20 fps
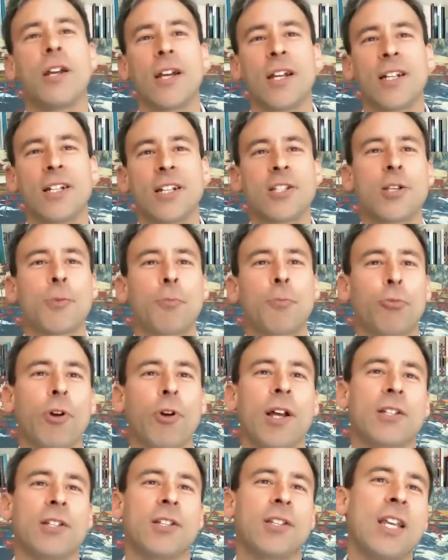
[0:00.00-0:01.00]
to
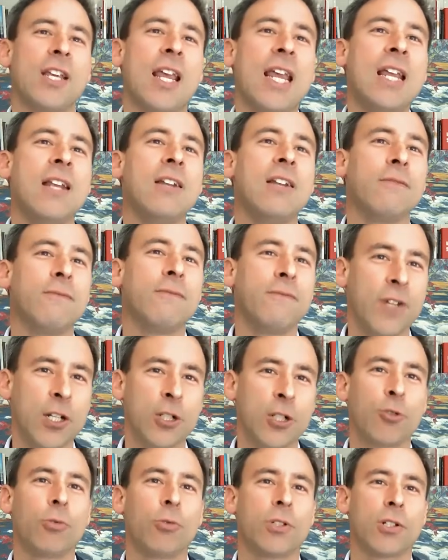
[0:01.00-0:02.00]
suppress the
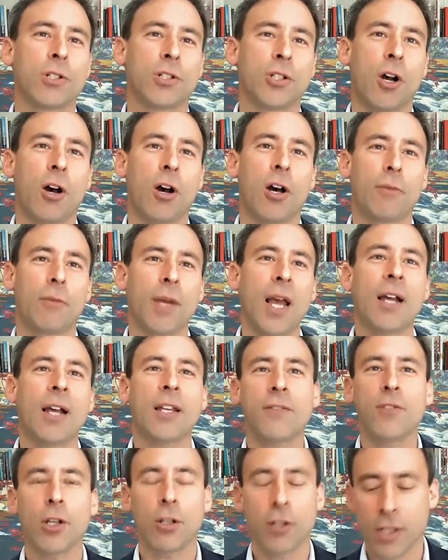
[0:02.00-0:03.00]
individual's autonomy. I'll give
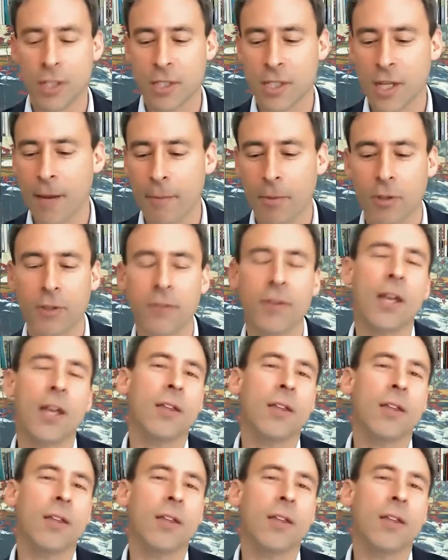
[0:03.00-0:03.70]
you a good example.